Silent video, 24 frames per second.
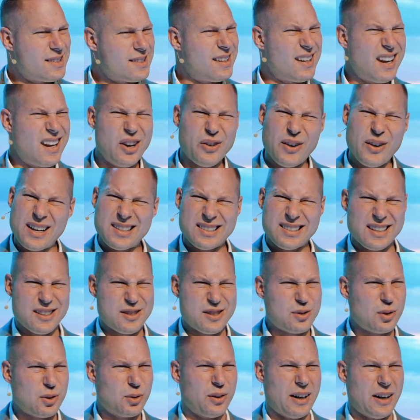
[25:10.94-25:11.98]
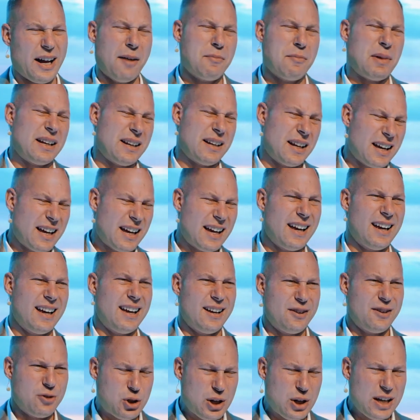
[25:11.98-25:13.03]
is an interesting story. I mean,
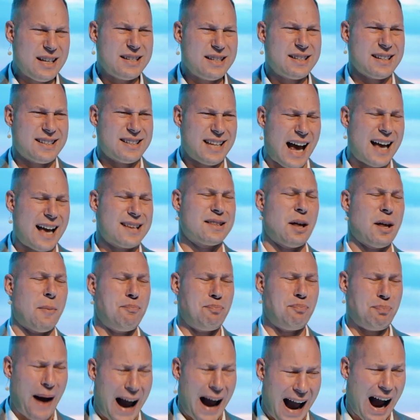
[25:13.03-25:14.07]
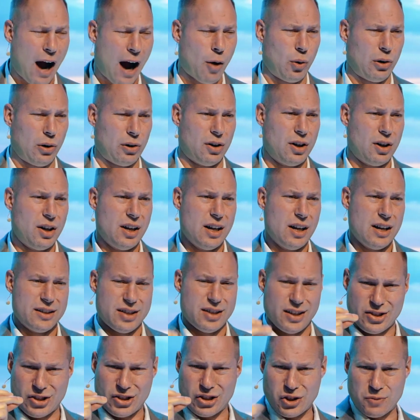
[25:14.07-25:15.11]
Jesus has the power to
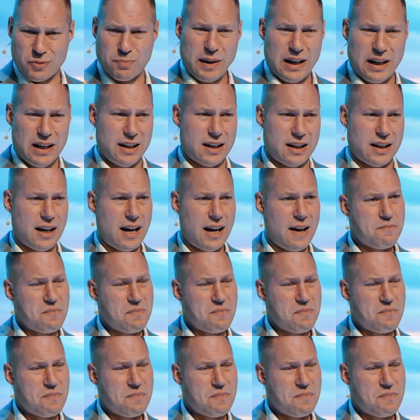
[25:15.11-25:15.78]
speak,